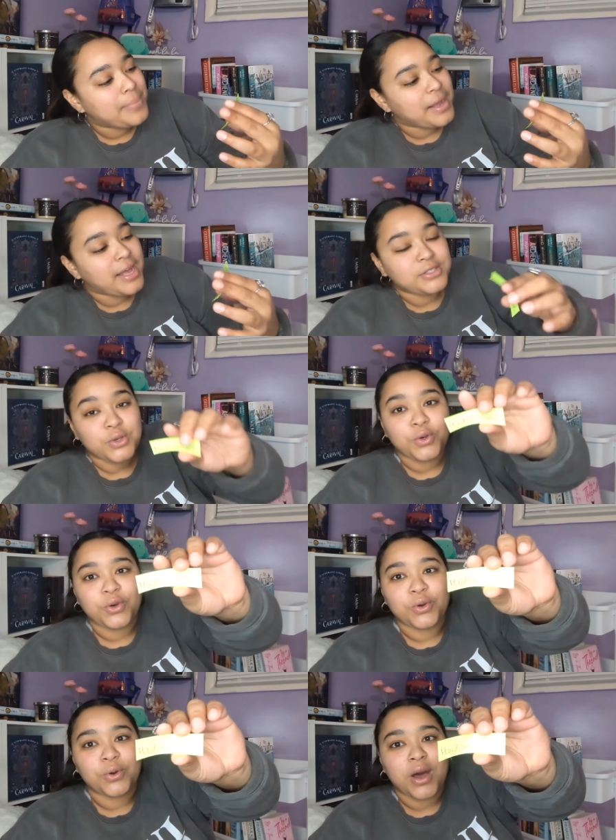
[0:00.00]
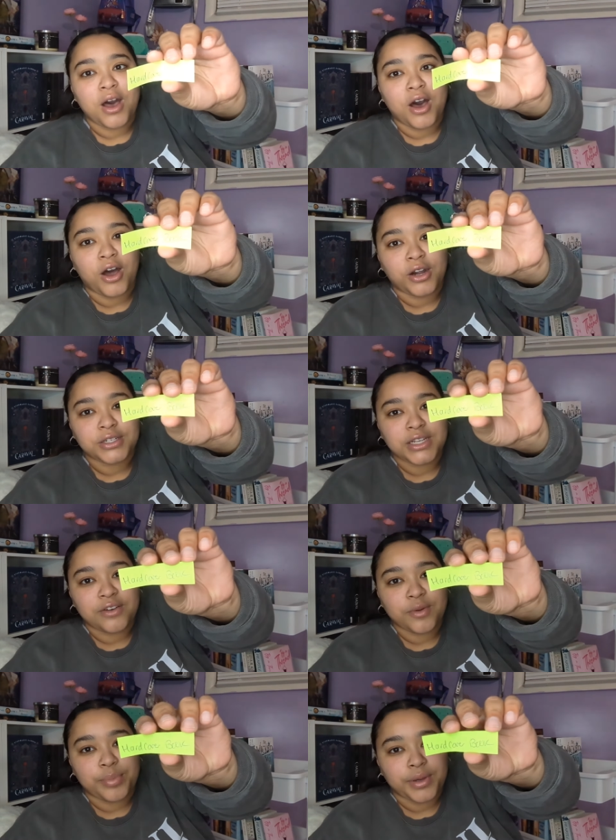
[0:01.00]
but, ooh, a
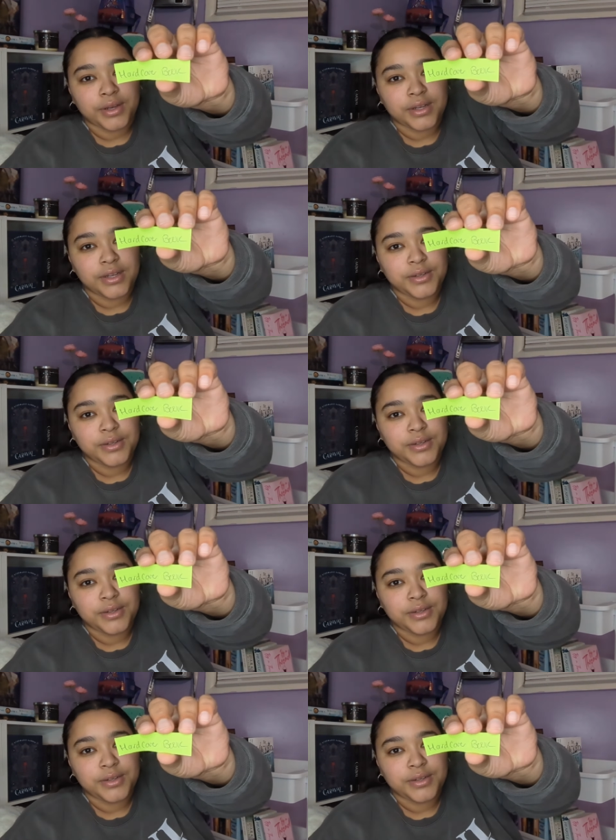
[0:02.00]
hardcover book.